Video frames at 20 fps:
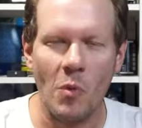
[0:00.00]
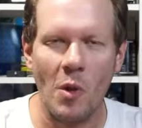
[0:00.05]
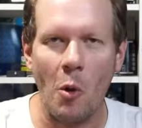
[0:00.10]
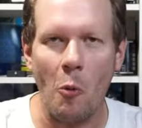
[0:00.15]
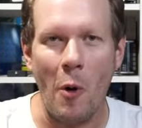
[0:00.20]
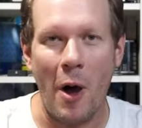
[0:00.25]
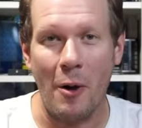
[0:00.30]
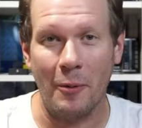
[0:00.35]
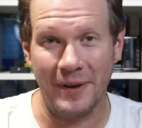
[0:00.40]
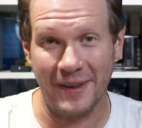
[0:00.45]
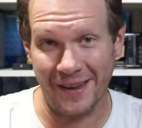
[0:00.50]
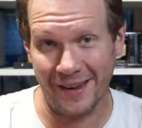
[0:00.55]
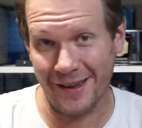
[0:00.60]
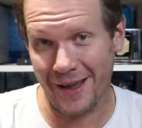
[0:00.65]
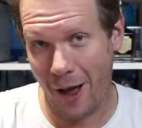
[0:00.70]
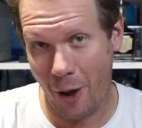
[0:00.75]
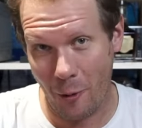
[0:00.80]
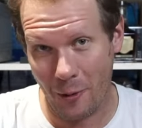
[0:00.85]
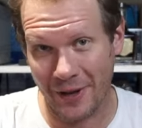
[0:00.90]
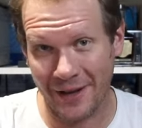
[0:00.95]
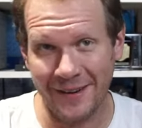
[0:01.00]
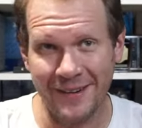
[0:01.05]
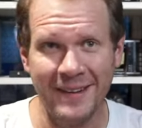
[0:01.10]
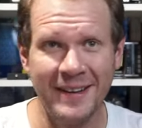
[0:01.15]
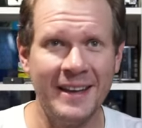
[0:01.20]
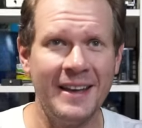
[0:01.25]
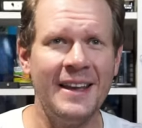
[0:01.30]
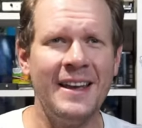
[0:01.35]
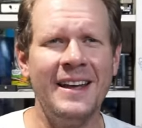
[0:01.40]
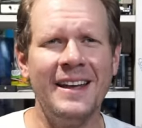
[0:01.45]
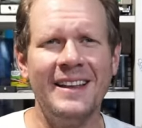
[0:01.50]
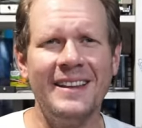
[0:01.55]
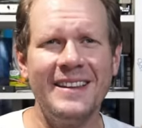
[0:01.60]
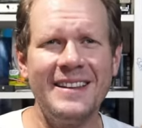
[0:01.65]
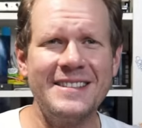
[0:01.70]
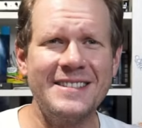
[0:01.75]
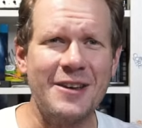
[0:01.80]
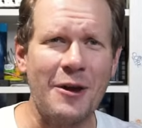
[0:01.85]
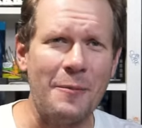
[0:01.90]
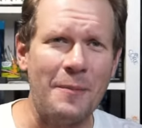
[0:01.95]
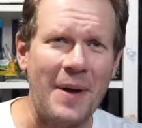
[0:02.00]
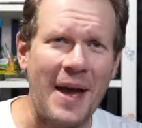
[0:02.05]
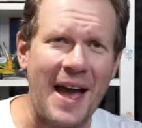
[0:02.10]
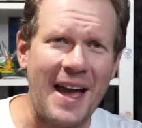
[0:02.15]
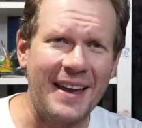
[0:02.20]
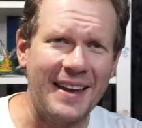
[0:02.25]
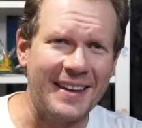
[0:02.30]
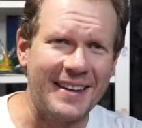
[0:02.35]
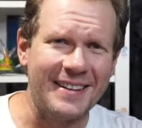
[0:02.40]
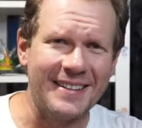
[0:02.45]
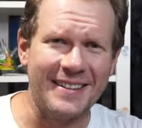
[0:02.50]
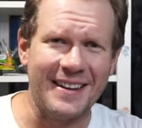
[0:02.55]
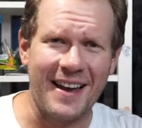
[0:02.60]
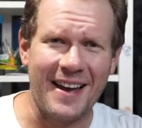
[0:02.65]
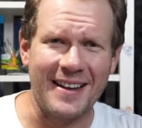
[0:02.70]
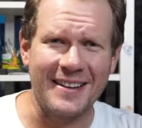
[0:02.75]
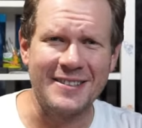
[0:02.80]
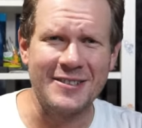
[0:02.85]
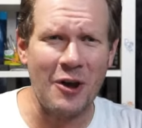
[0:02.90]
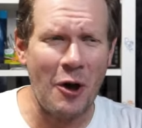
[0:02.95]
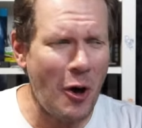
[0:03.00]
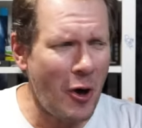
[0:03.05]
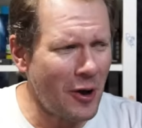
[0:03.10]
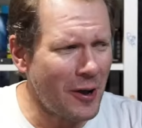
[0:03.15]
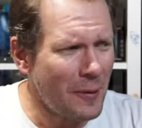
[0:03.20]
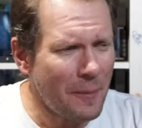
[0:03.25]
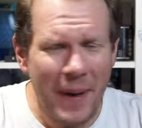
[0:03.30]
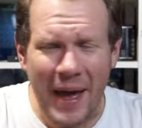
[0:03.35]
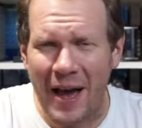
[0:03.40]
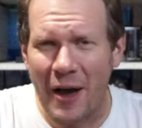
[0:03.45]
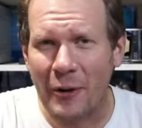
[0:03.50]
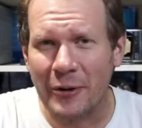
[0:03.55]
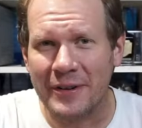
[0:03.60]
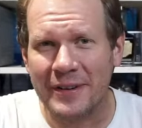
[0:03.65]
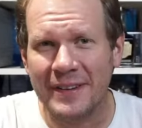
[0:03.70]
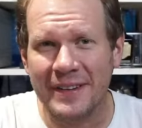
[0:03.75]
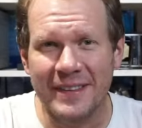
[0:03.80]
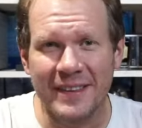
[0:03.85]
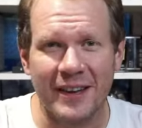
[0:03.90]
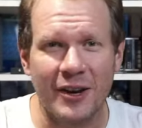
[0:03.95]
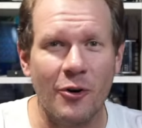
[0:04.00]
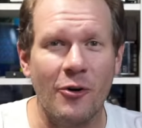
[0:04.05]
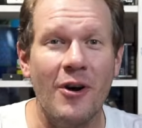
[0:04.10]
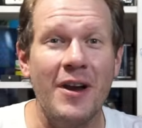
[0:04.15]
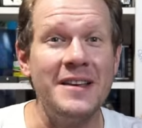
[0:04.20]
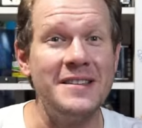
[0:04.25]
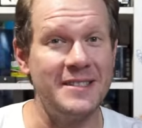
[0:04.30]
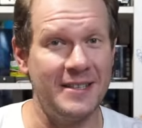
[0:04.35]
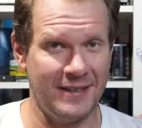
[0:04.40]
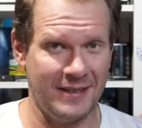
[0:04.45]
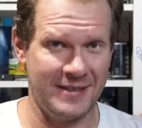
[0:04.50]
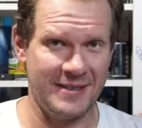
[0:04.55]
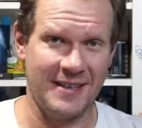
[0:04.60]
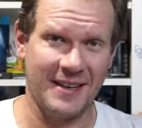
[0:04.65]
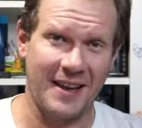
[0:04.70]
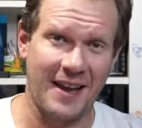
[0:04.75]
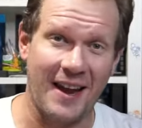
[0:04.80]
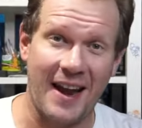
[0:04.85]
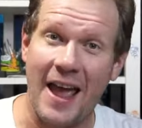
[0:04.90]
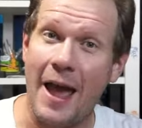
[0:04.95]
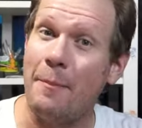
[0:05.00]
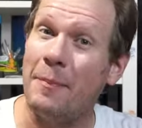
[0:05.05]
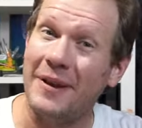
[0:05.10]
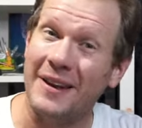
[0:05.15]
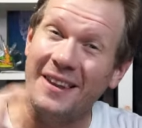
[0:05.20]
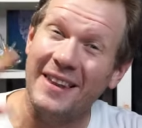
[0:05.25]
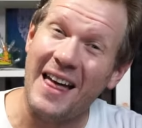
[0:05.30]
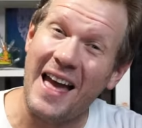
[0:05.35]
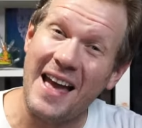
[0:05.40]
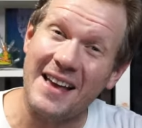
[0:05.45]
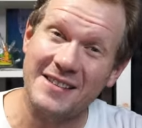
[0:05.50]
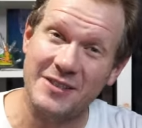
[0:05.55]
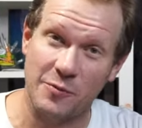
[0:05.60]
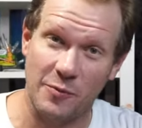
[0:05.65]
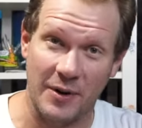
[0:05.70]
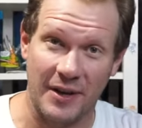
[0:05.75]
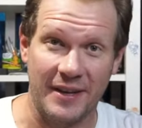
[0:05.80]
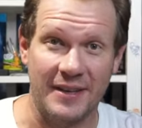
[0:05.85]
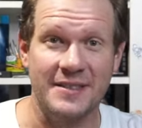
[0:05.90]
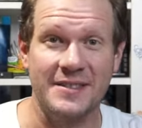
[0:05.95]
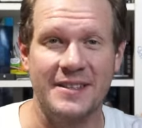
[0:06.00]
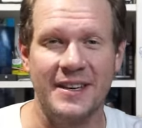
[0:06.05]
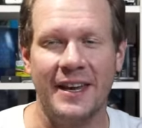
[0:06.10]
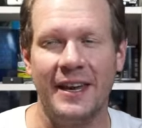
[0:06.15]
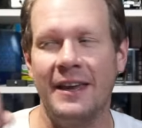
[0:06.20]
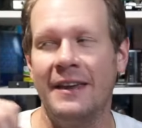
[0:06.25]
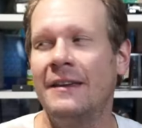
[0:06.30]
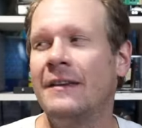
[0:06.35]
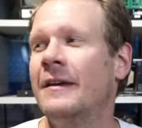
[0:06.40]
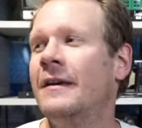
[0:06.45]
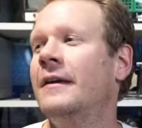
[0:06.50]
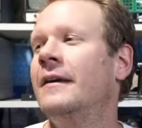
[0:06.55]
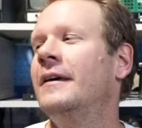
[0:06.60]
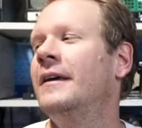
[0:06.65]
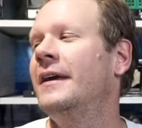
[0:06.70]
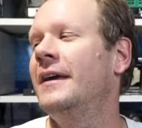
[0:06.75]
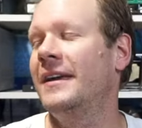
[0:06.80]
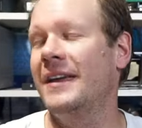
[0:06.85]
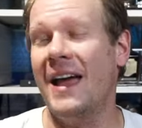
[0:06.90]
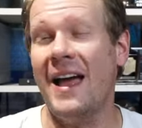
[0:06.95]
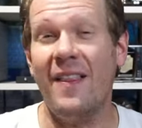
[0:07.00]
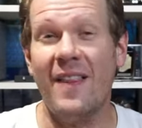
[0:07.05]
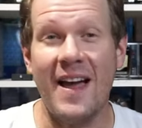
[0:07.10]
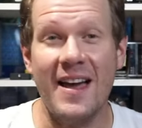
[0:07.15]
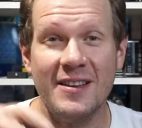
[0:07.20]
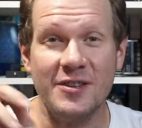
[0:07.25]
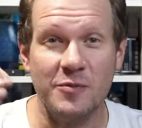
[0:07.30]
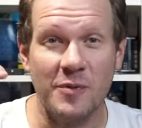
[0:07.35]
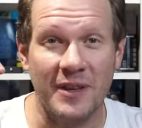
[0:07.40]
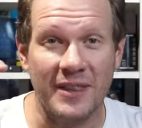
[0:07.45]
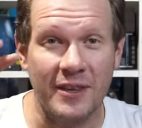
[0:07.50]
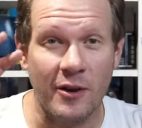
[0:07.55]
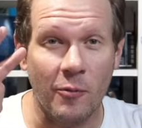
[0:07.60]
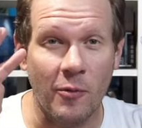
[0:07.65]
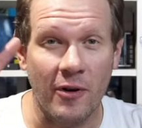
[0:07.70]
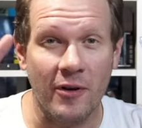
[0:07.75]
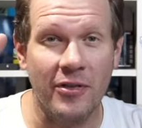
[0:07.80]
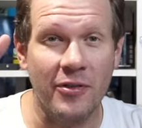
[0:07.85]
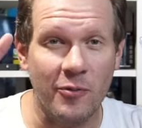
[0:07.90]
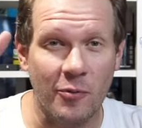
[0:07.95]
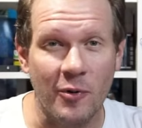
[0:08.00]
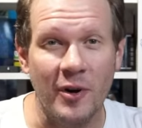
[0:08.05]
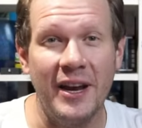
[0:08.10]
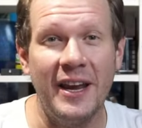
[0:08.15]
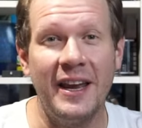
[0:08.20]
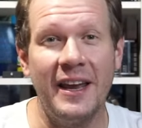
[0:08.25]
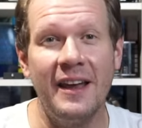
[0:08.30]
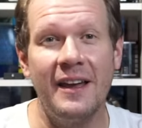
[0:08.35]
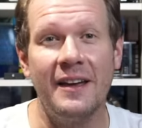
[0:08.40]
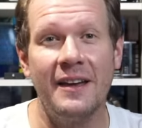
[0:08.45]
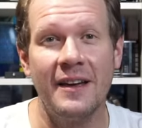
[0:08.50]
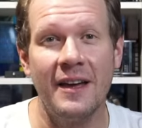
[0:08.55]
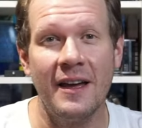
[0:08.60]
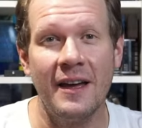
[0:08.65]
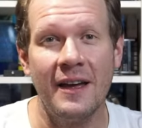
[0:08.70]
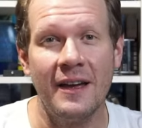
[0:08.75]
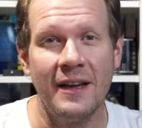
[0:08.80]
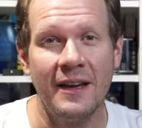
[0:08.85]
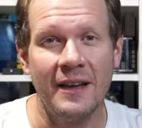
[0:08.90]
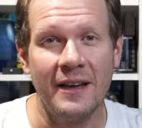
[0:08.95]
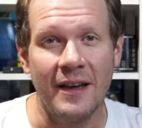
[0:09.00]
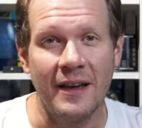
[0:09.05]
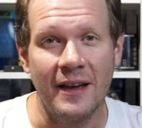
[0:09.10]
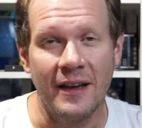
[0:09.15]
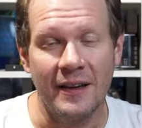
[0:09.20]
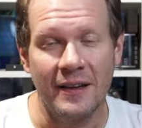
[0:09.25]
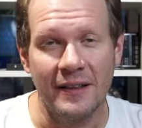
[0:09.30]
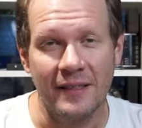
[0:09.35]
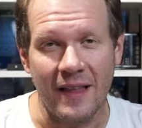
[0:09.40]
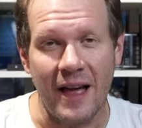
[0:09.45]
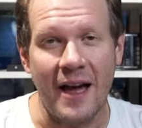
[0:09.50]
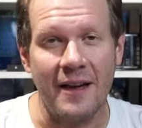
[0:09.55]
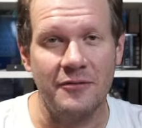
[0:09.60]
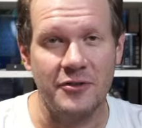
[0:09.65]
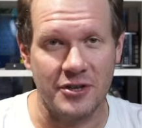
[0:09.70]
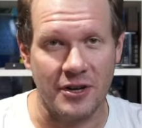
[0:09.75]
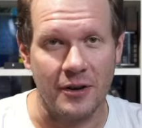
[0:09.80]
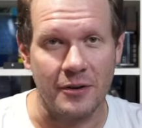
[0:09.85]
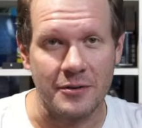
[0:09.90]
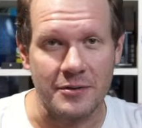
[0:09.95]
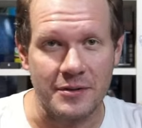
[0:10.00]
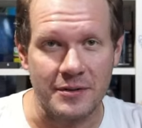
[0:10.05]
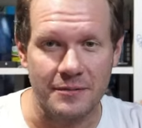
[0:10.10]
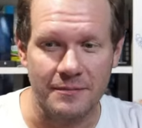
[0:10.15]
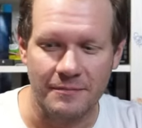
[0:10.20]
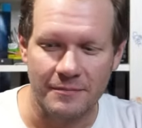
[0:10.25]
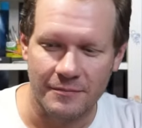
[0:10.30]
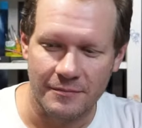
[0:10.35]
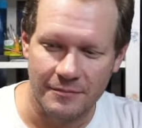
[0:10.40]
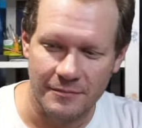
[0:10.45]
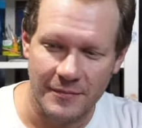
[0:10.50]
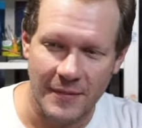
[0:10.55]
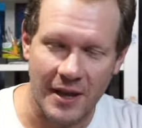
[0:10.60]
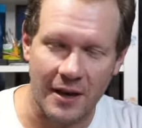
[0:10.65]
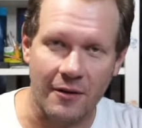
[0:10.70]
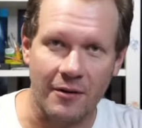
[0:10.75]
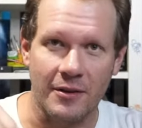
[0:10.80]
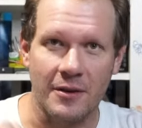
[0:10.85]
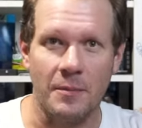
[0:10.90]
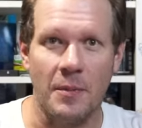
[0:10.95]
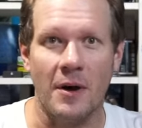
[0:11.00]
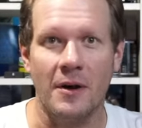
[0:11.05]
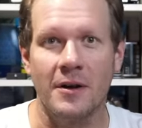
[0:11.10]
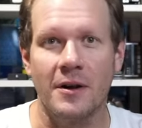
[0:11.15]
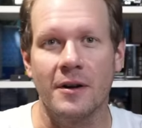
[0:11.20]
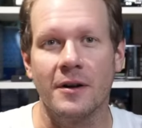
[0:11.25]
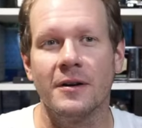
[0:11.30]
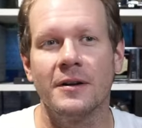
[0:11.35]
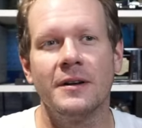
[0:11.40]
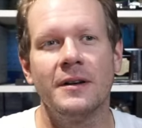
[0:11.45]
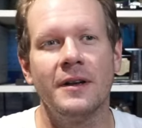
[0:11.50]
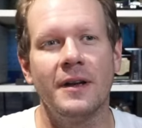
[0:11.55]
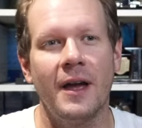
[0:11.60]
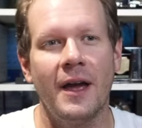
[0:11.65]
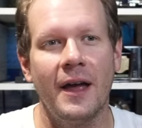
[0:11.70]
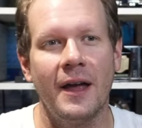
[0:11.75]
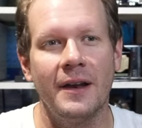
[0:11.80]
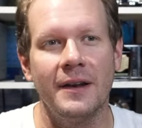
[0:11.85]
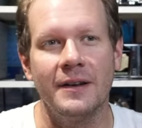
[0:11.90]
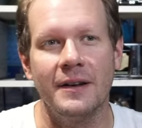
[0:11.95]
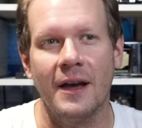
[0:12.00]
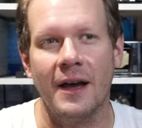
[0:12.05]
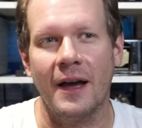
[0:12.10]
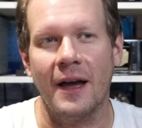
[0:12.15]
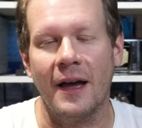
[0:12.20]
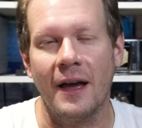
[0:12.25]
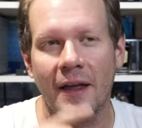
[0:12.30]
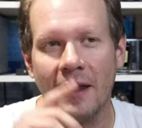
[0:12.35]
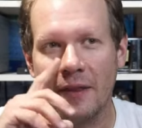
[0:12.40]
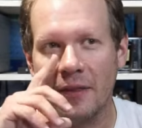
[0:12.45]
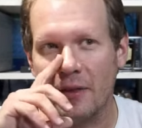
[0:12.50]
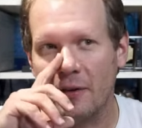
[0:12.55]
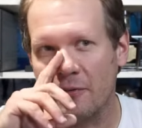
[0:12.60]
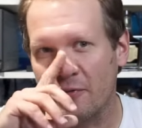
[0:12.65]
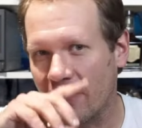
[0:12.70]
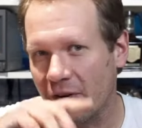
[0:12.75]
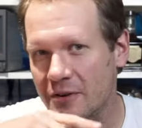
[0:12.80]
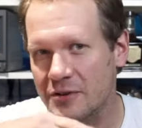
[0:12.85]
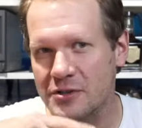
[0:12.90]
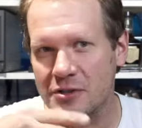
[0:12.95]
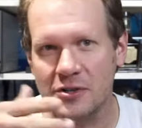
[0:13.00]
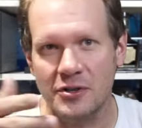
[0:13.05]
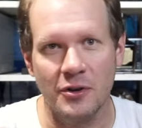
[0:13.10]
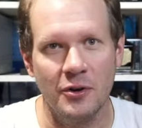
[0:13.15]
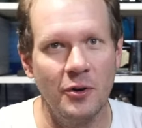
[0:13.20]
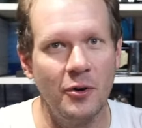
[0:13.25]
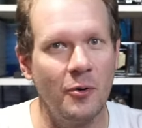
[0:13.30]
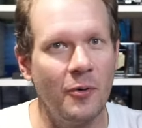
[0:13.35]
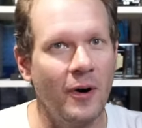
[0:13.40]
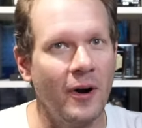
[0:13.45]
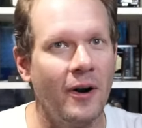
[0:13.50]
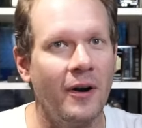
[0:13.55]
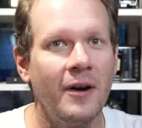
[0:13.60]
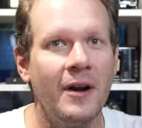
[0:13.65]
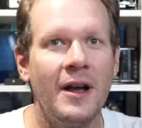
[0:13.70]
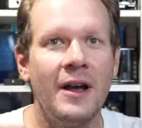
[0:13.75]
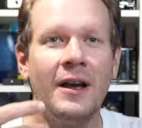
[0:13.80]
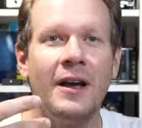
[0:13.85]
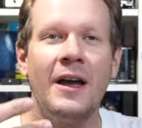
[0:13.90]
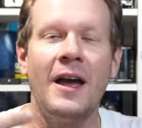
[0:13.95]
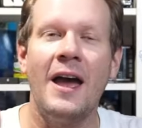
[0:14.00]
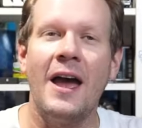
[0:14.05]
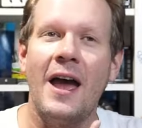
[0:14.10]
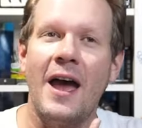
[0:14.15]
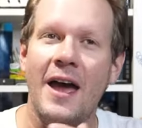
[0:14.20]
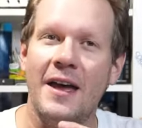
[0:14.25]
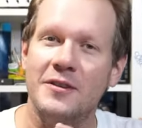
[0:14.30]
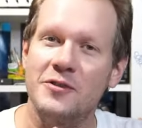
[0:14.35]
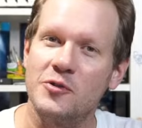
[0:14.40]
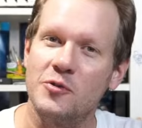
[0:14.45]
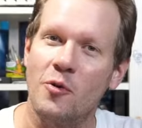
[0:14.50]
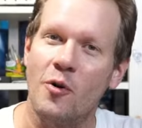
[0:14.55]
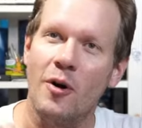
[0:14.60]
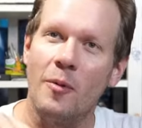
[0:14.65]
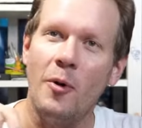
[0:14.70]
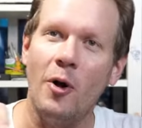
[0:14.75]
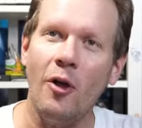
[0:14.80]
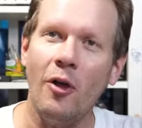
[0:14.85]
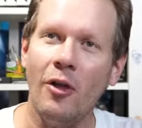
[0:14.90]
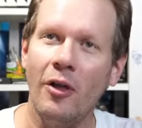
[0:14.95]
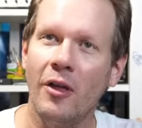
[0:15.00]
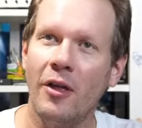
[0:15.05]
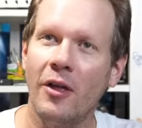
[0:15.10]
while we get going, let's go back and uh, talk about the craziness that kind of happened last week. See, yeah, last week there were three live shows here in the bunker, and uh, the first two were as normal.